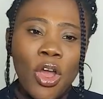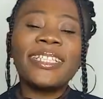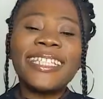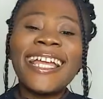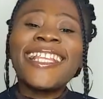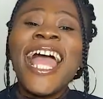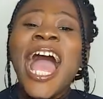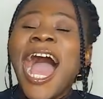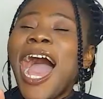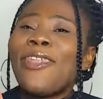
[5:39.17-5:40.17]
Then
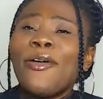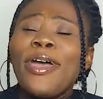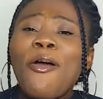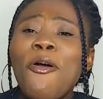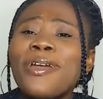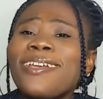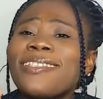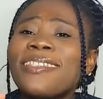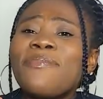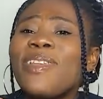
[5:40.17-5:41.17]
another one where they
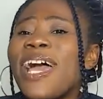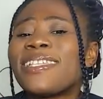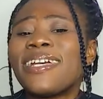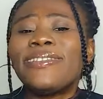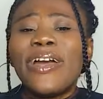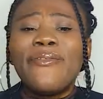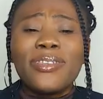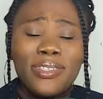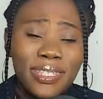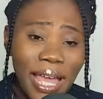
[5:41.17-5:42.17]
still be like say they
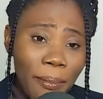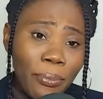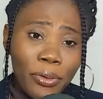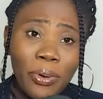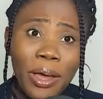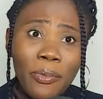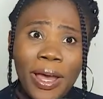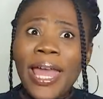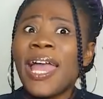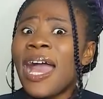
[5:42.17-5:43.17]
resemble
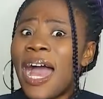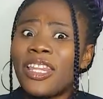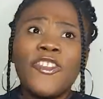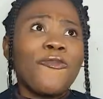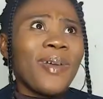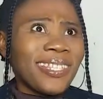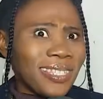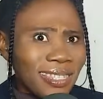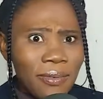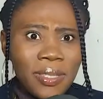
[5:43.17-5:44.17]
where and if person
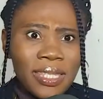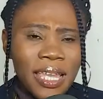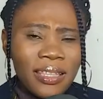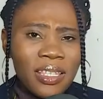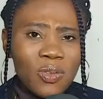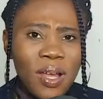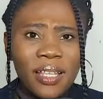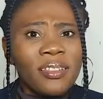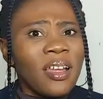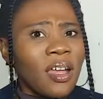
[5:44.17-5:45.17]
still mistake this one,